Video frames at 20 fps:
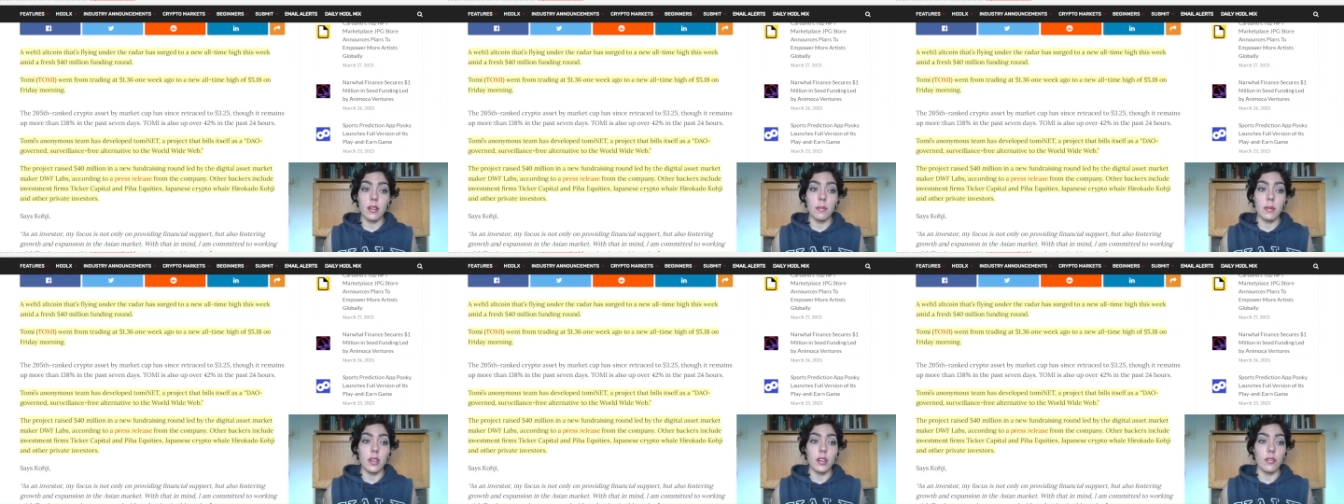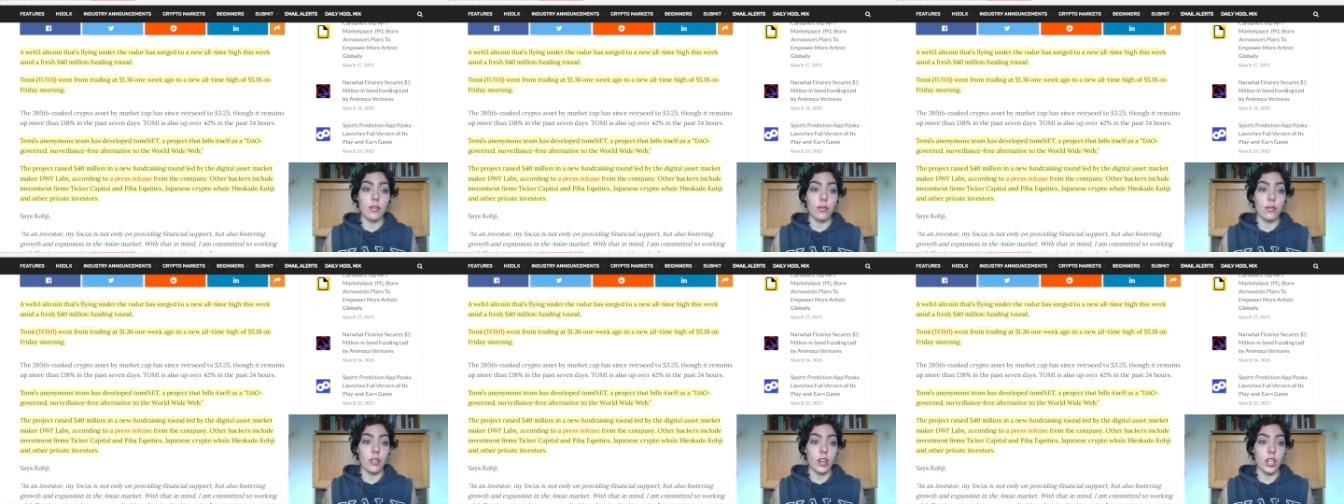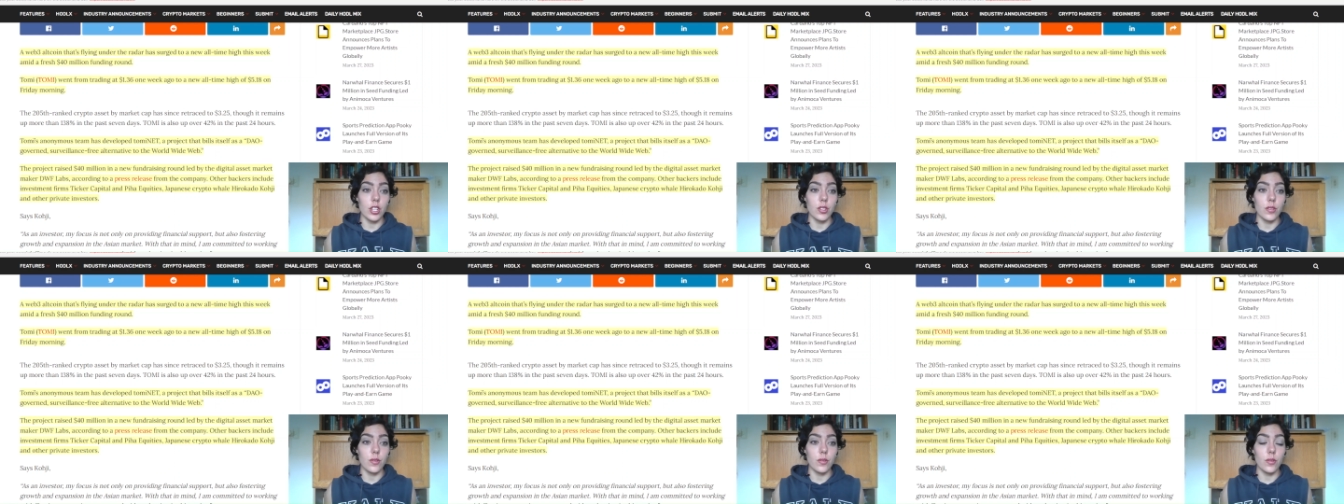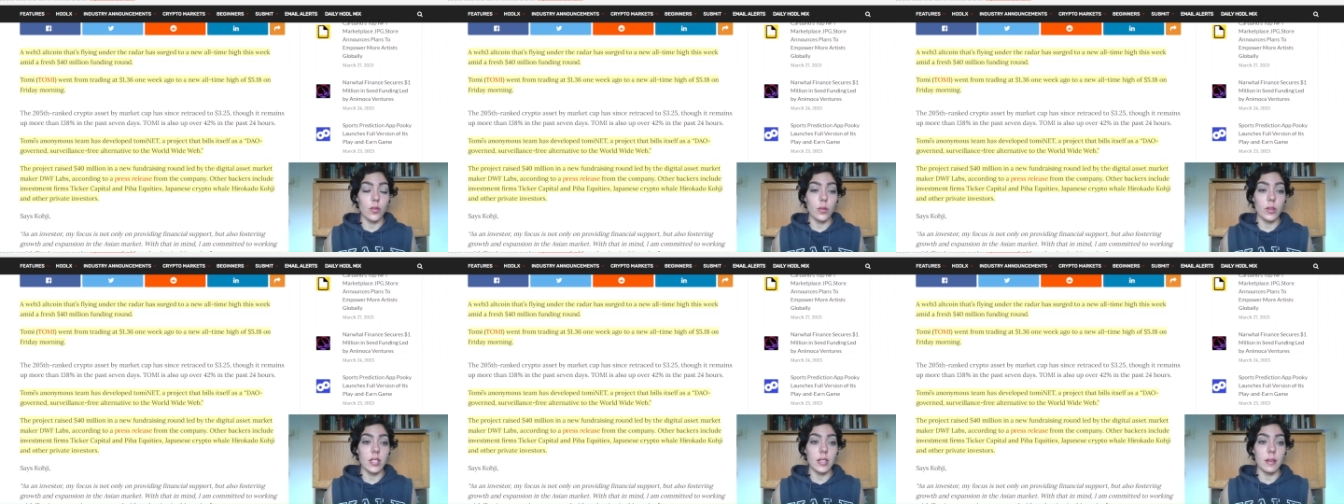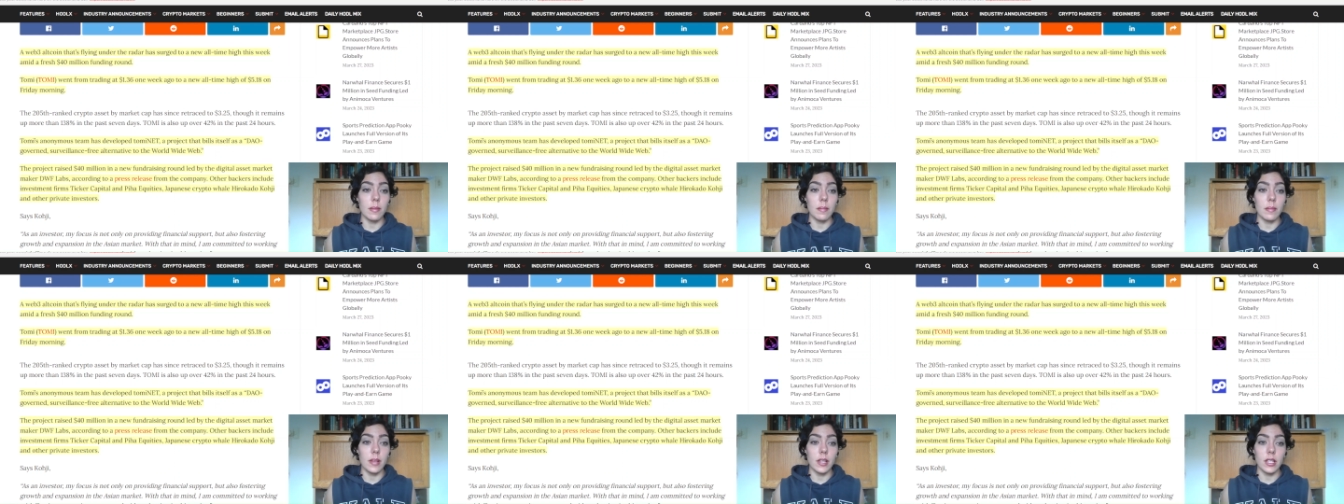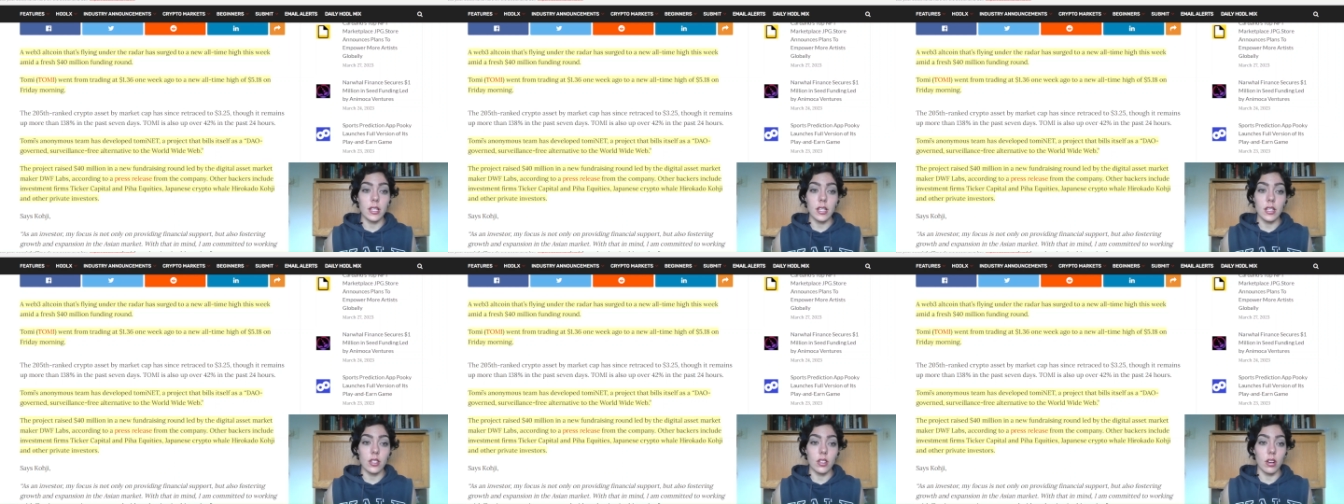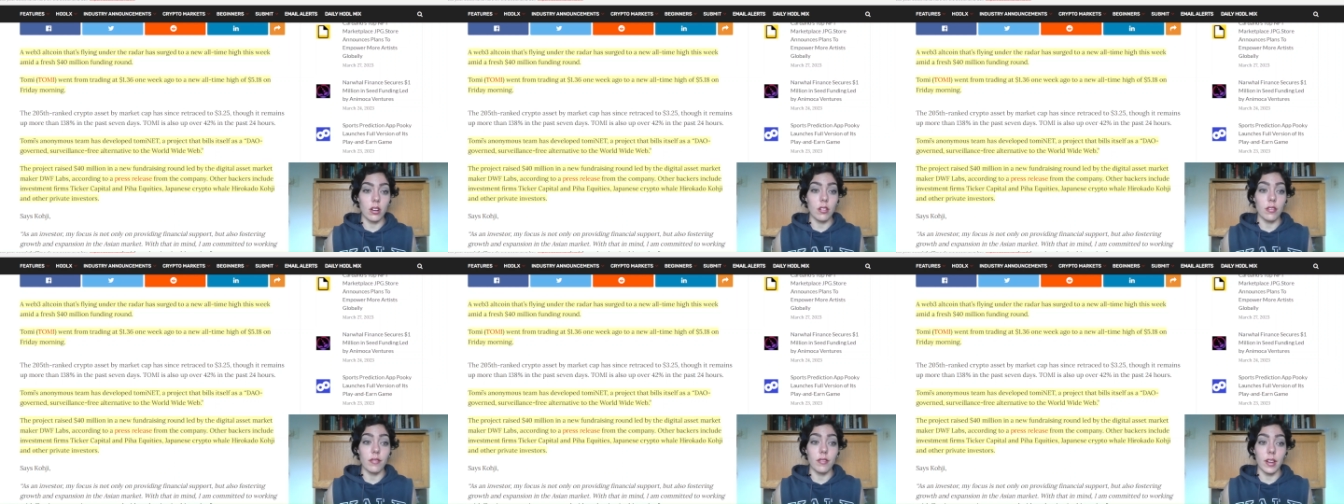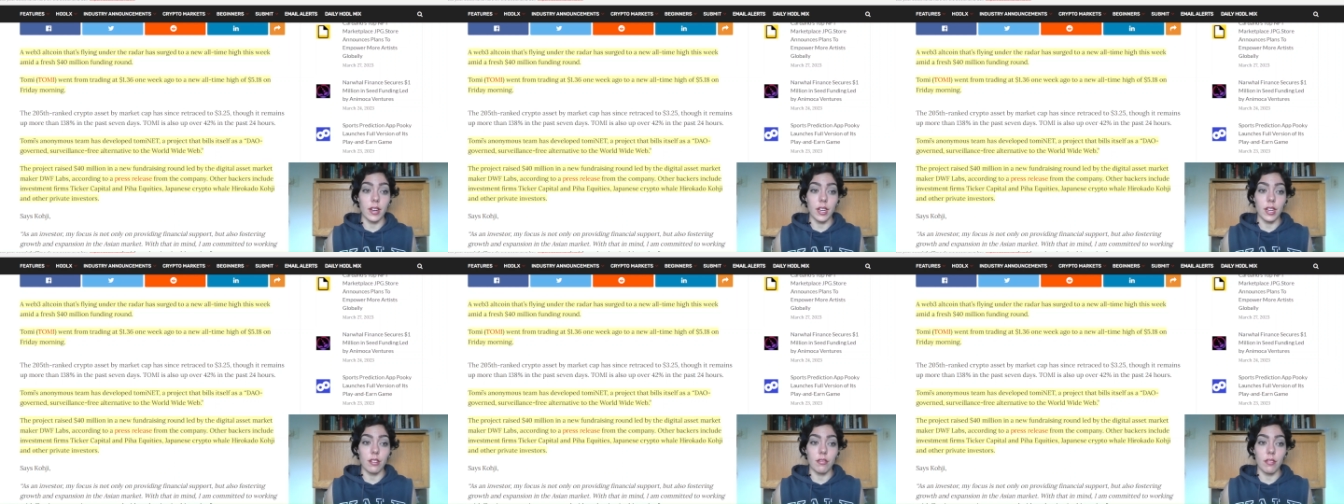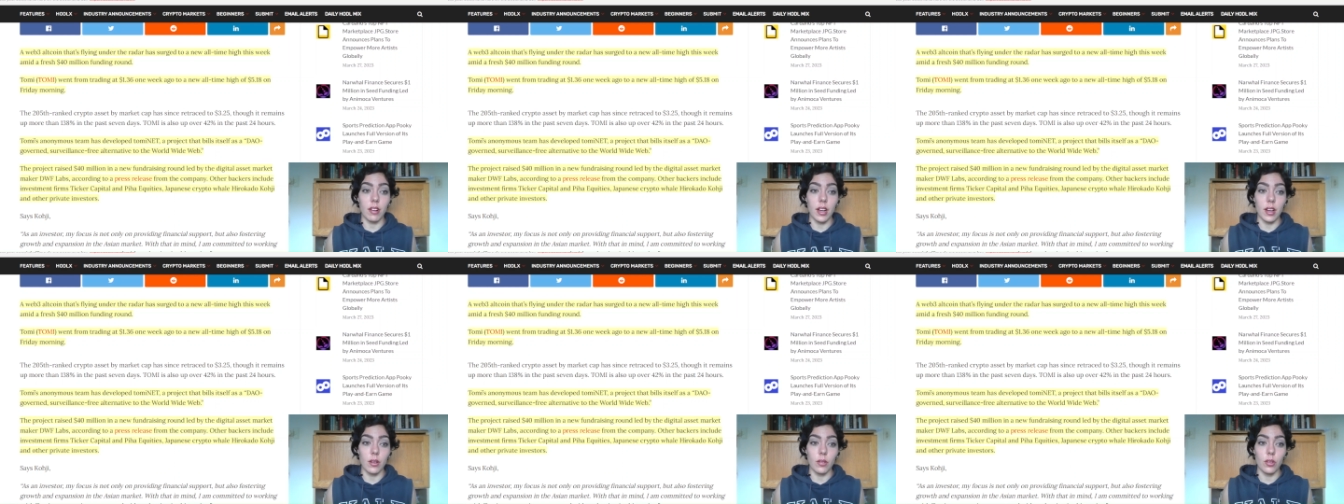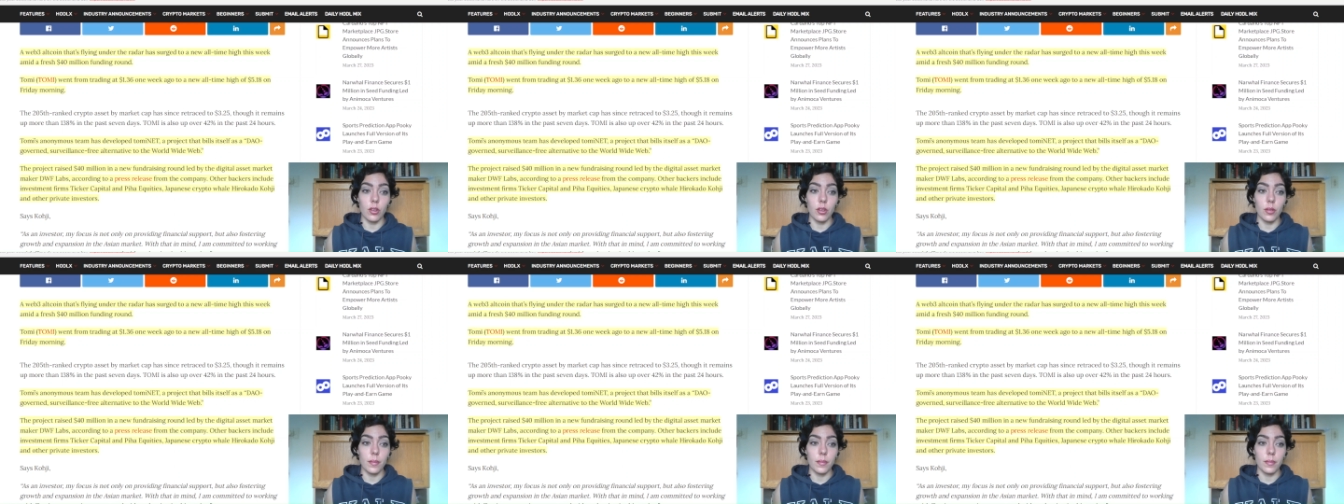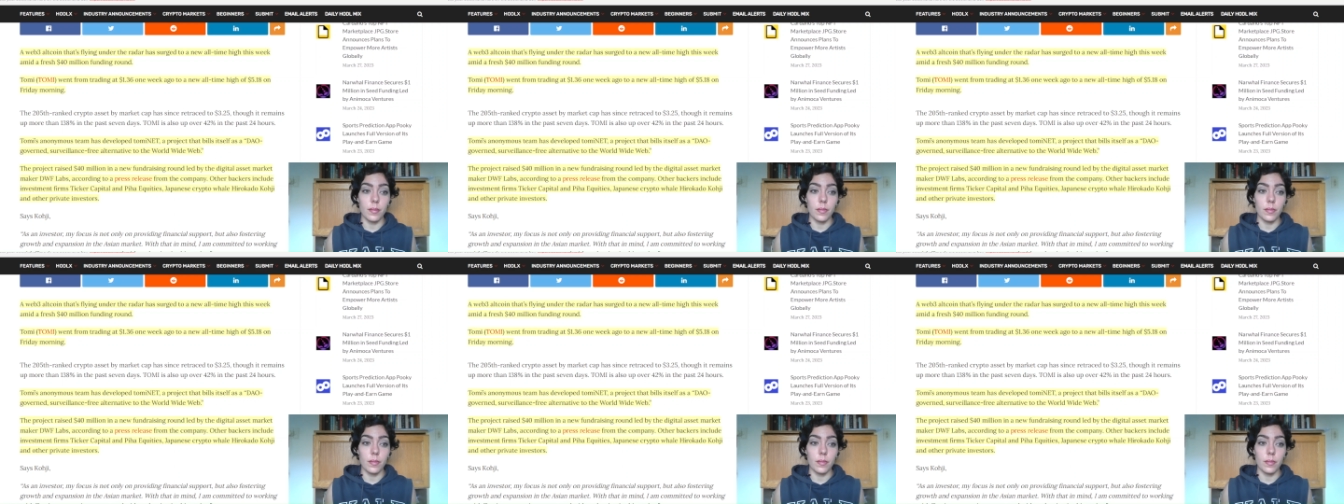amid a fresh forty million dollars funding round.